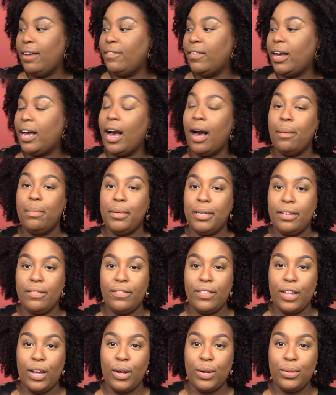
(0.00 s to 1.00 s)
A couple
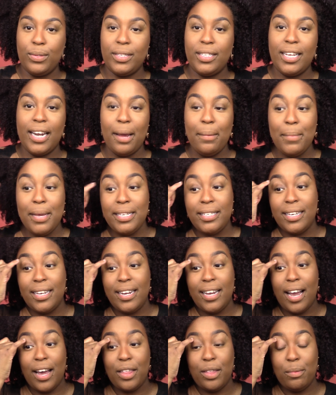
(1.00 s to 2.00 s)
of those. Did I miss
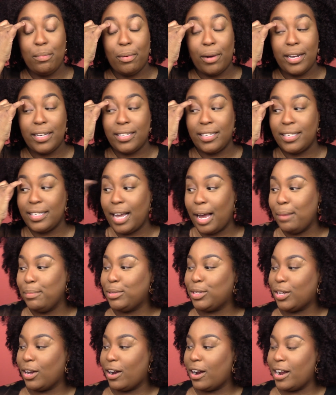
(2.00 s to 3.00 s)
any other brushes? I'm
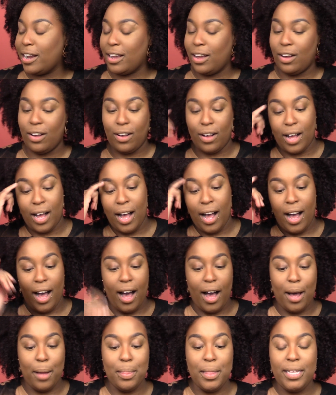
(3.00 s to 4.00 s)
sorry, y'all.
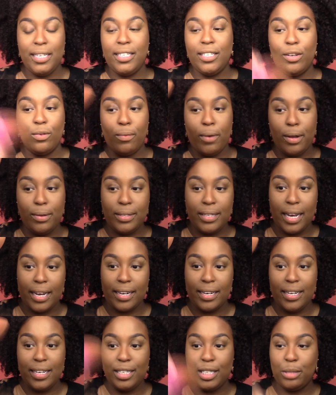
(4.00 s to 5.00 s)
This is the Real
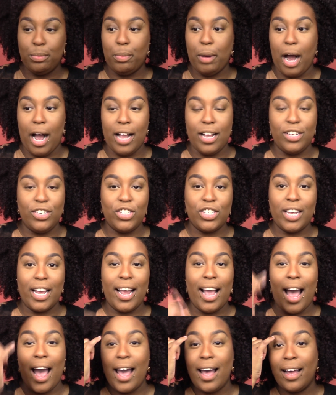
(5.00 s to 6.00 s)
Technique sponge.
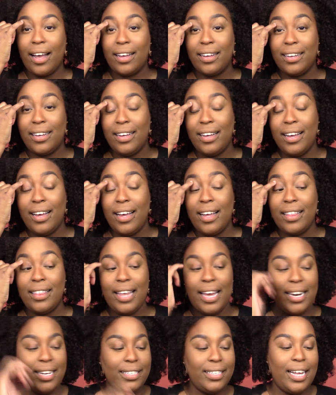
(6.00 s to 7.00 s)
Like,
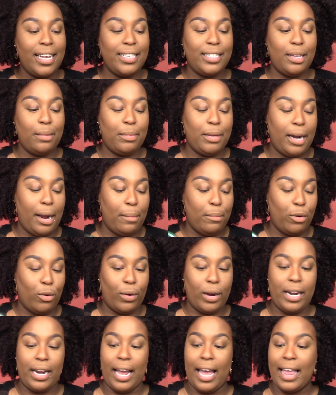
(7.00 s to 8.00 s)
that is not something I'm
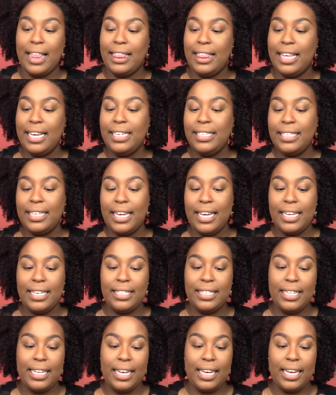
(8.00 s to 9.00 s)
great at. This
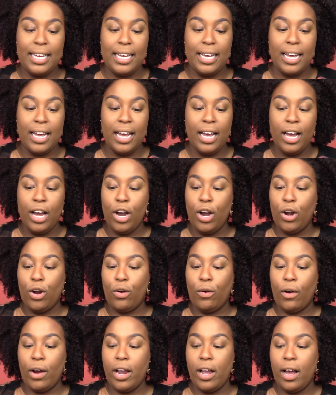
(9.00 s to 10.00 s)
is the
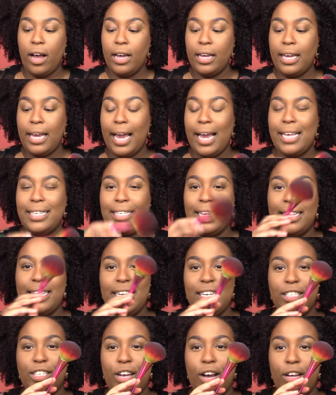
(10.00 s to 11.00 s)
crayon case. I
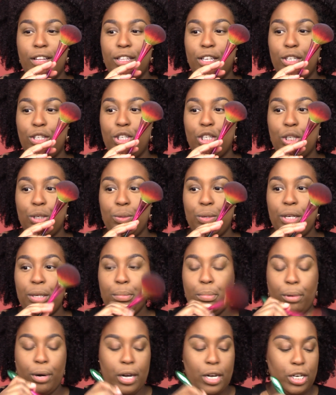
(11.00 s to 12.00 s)
think it's called the
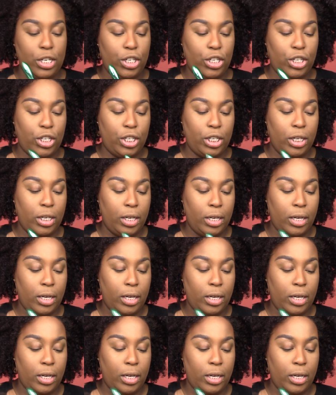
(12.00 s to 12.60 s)
Judy brush.